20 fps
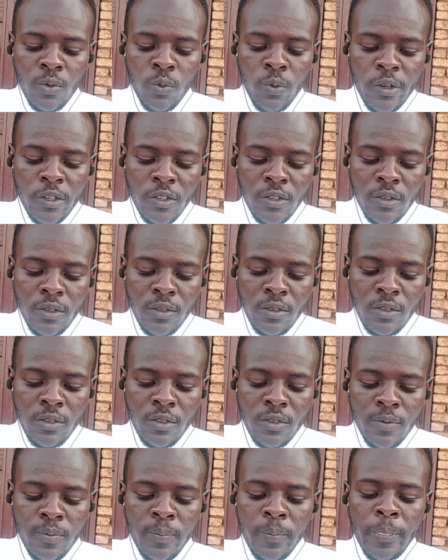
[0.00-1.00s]
questions,
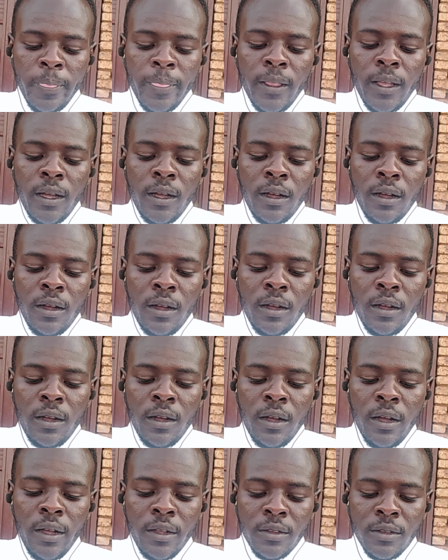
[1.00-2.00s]

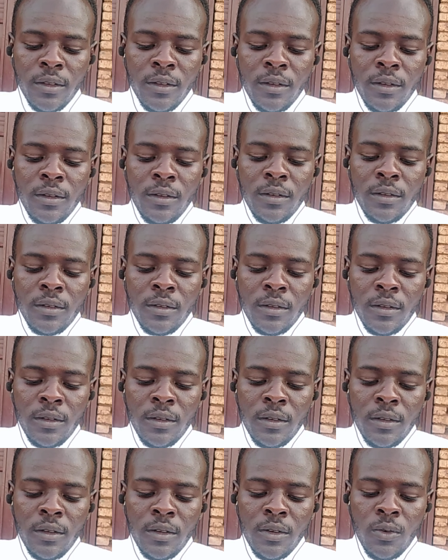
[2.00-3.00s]
asking
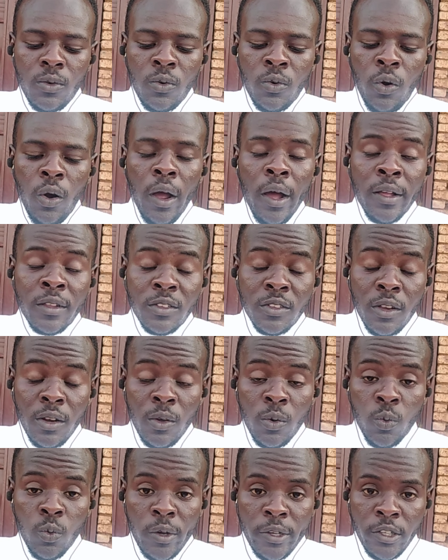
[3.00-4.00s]
or answering
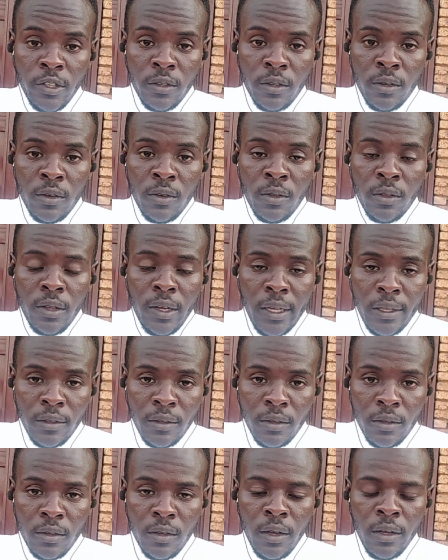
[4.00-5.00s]
question, not
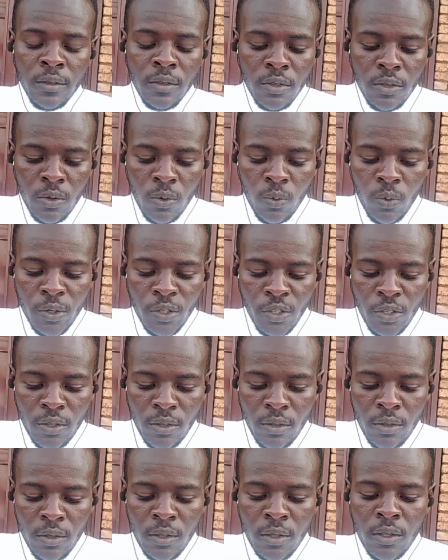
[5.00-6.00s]
asking, answering
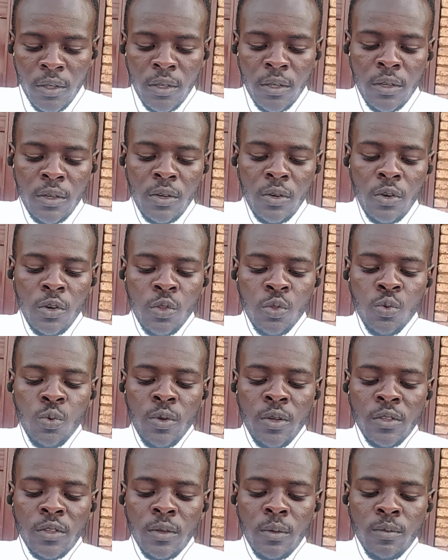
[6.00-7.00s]
question, or
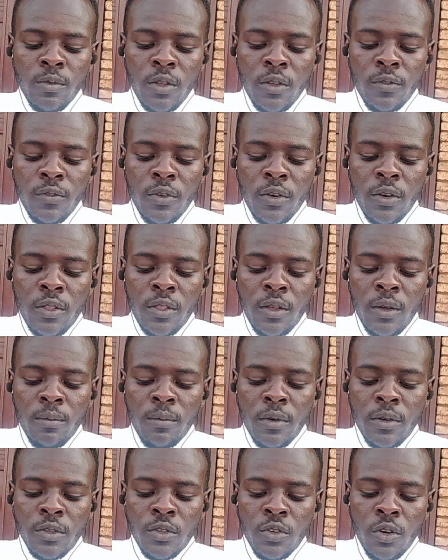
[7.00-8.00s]
doing something, for
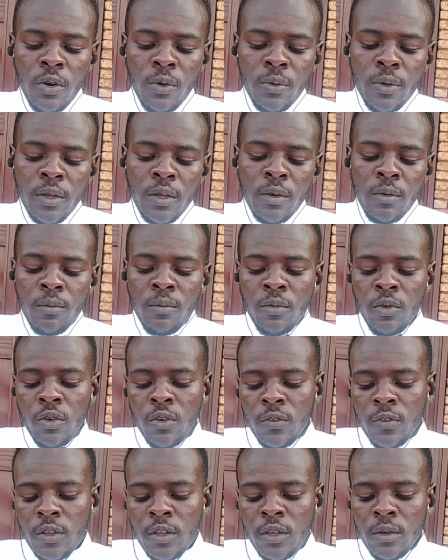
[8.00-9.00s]
example, drawing,
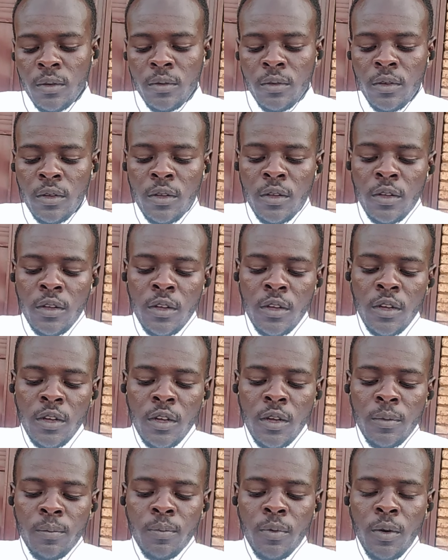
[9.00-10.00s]
moving,
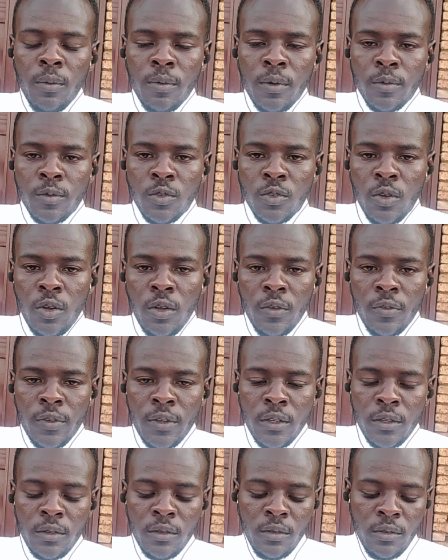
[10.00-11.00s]
problem
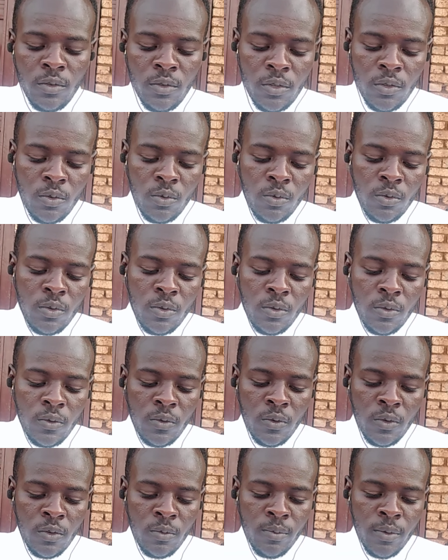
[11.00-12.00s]
solving, which
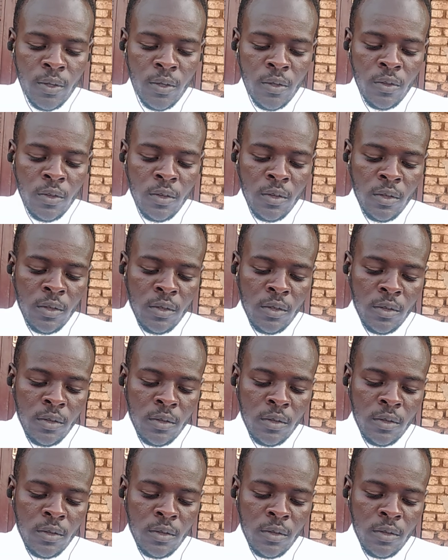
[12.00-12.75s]
could be the